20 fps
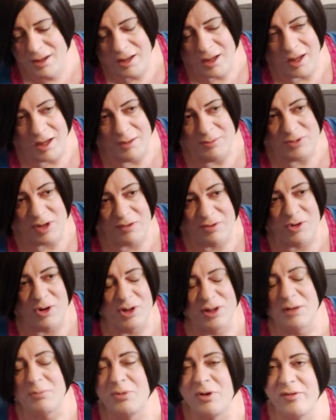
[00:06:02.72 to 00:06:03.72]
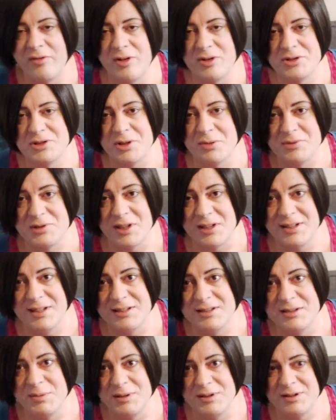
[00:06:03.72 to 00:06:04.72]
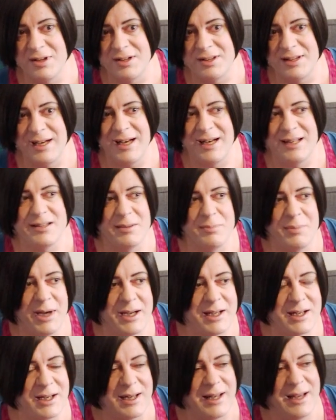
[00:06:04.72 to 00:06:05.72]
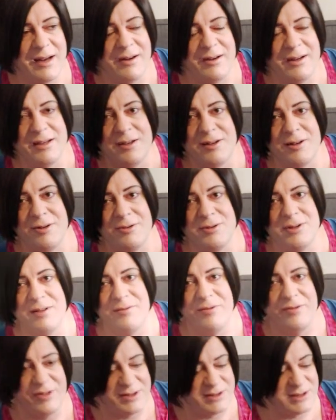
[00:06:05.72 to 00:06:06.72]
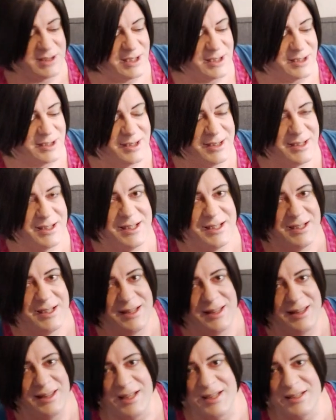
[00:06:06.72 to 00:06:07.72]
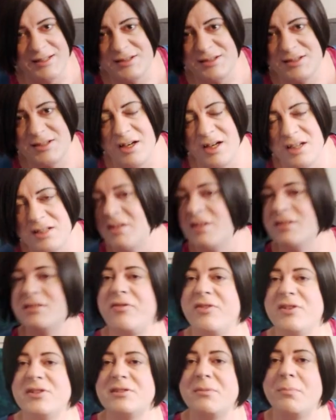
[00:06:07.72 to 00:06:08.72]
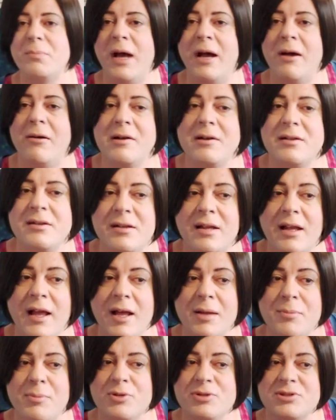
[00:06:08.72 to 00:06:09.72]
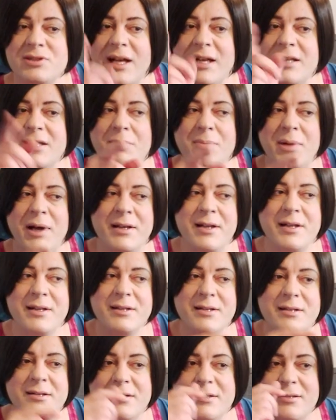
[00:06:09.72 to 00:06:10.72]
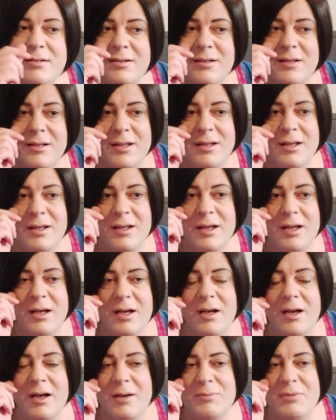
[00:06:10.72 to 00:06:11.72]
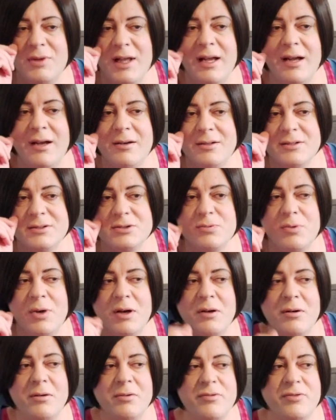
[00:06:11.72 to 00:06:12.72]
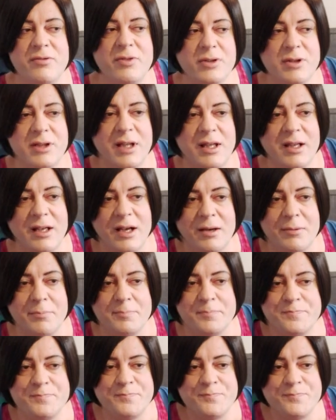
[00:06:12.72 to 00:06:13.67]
And I've got a number of odd jobs that need to be done at the back of the layout, including fitting this. I'd like to fit some power cables at the back of the layout as well for the